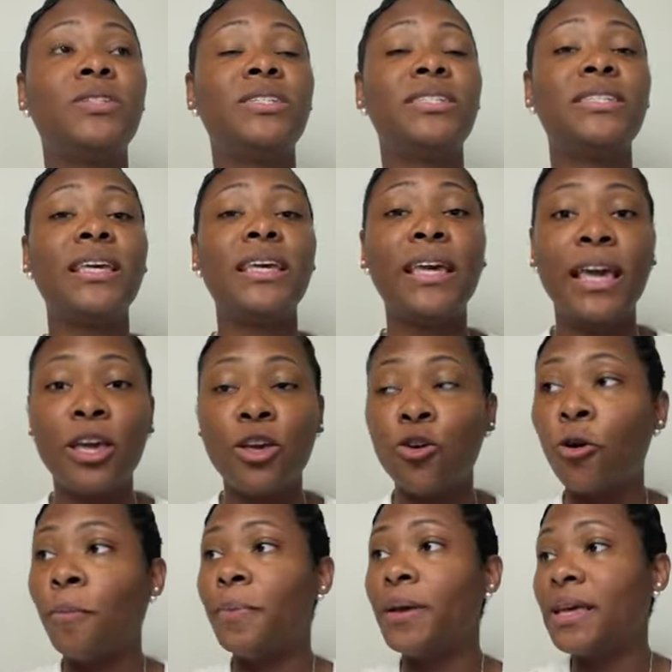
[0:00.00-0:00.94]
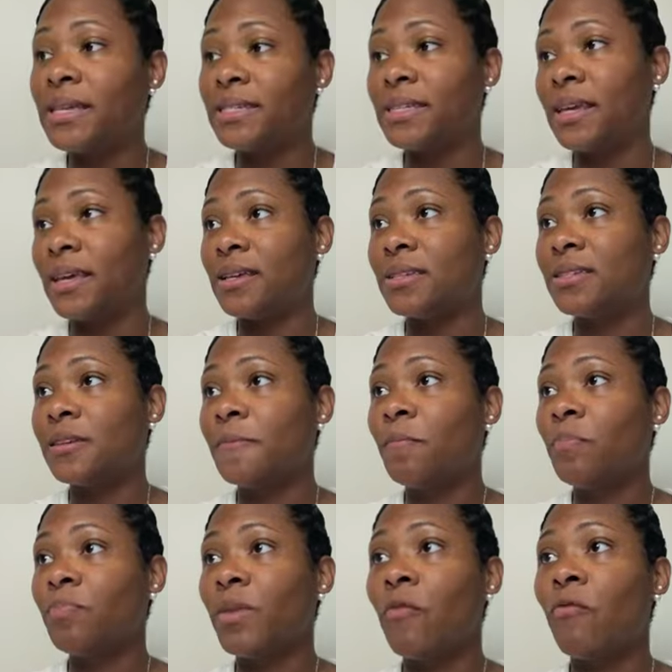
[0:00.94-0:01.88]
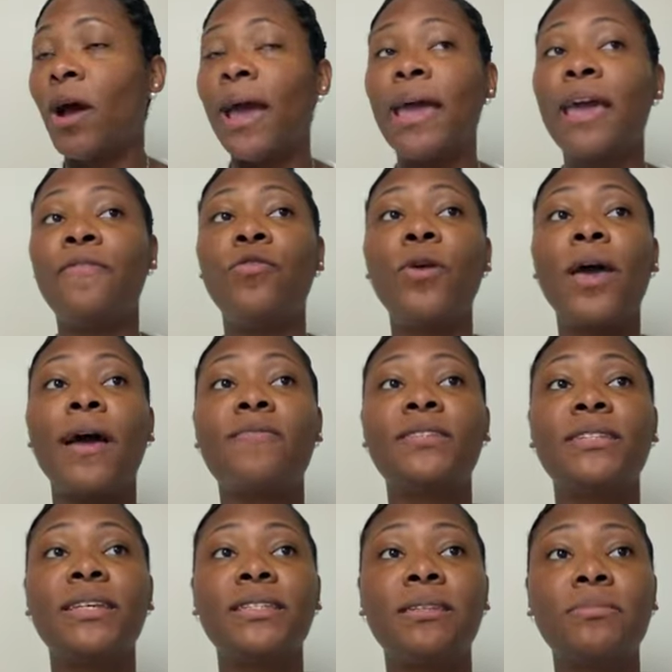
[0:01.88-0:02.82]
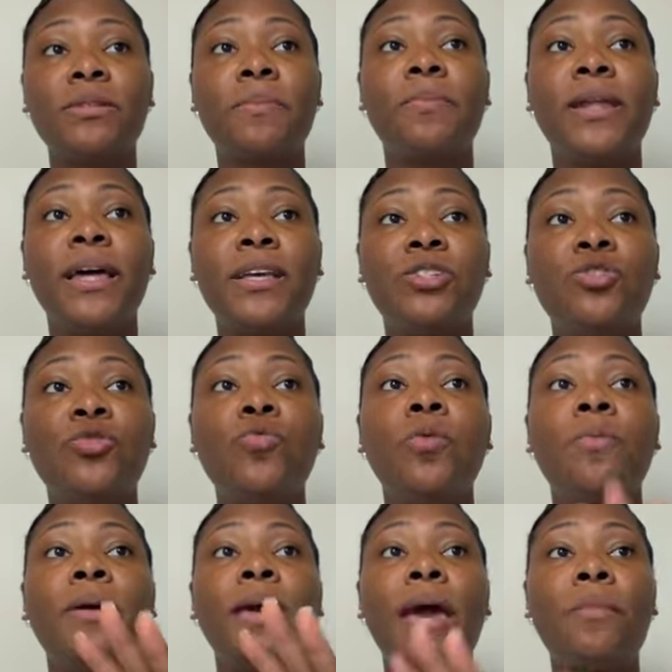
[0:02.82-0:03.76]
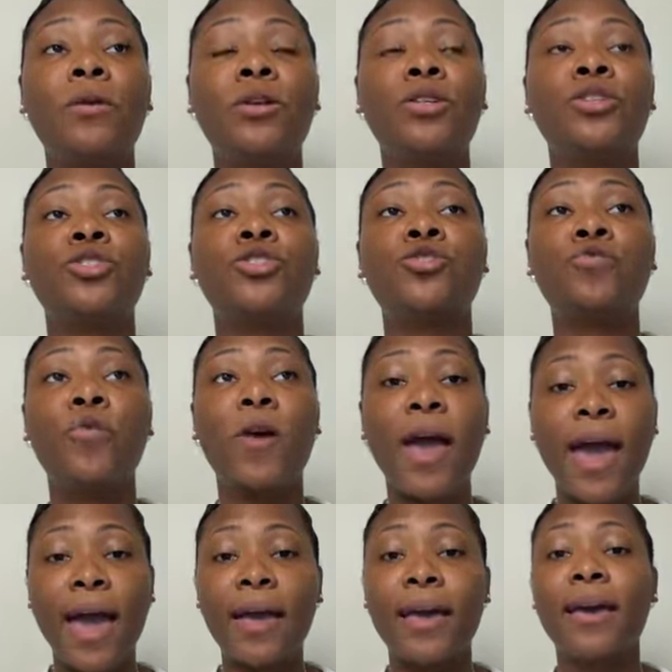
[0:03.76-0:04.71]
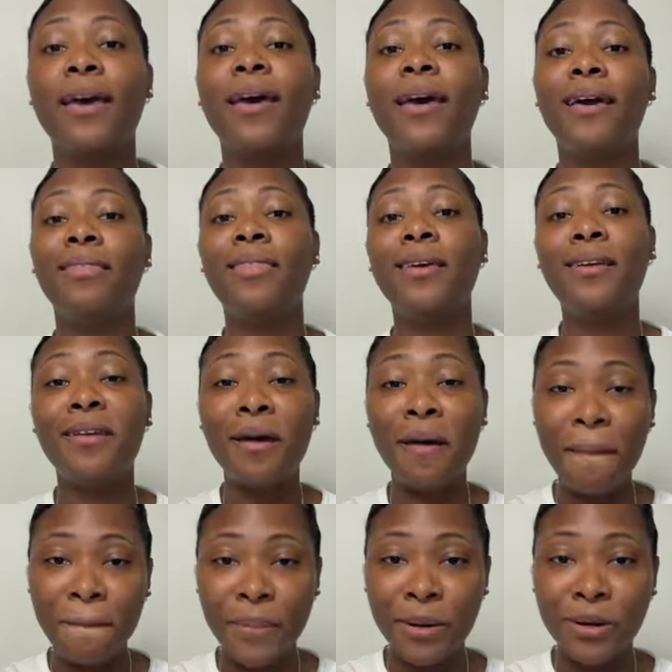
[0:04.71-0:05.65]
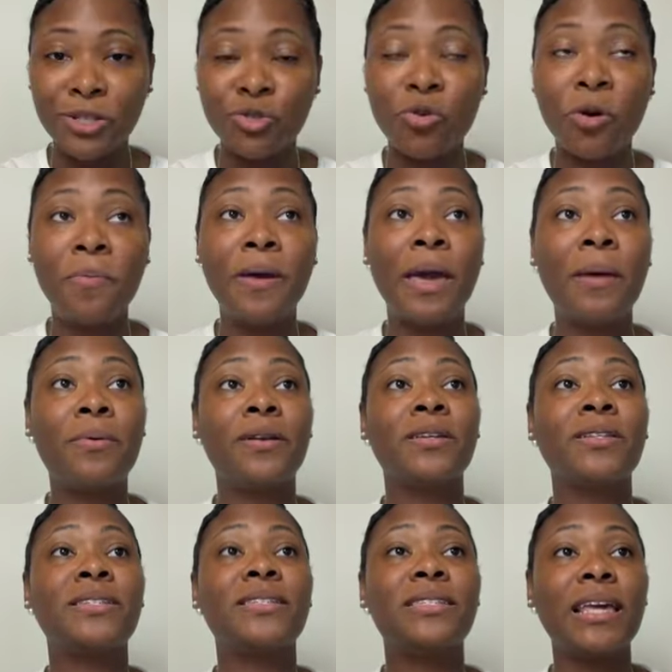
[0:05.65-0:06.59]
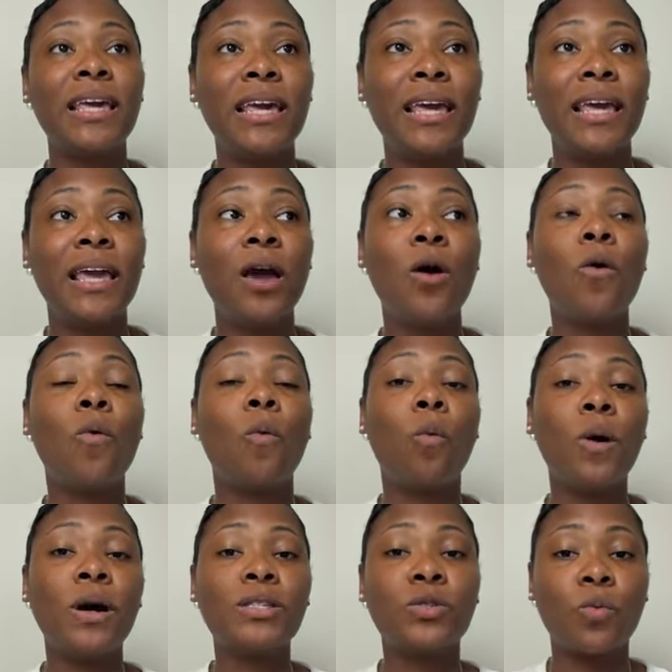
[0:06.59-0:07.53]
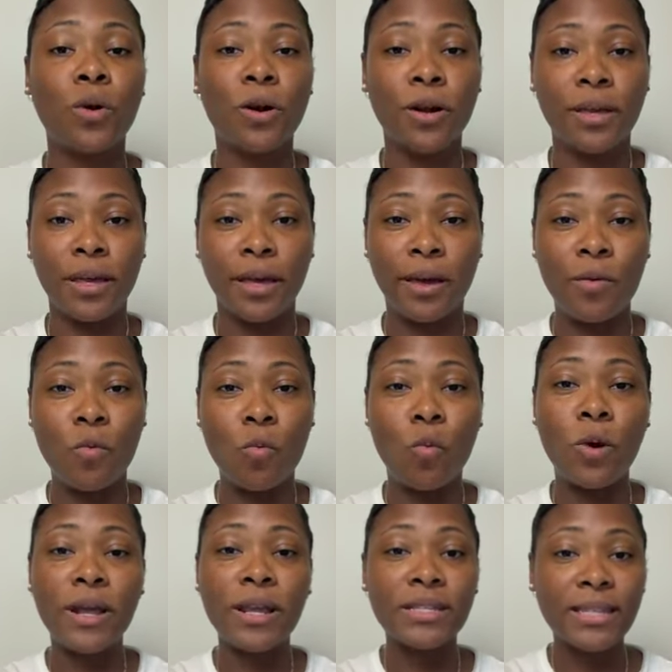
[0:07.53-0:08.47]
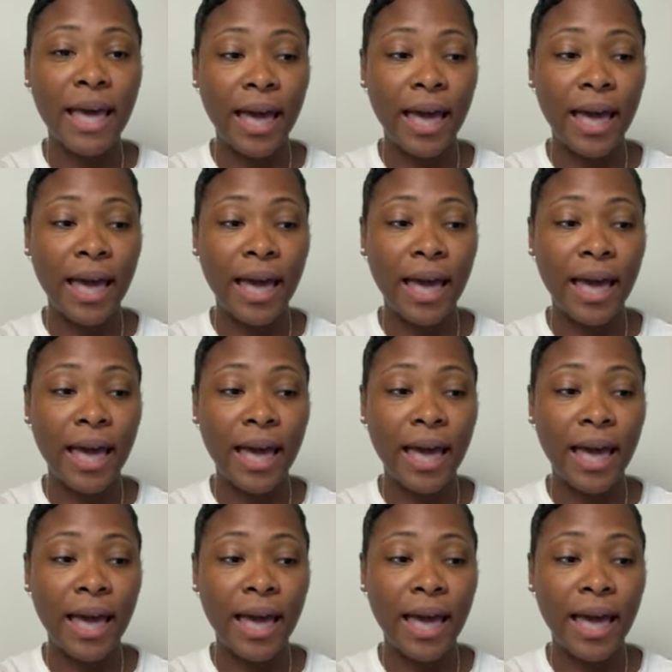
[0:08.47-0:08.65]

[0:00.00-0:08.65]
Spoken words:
seeing your business, right? If you have systems in place, you will be able to track the numbers. You will be able to see what's working. What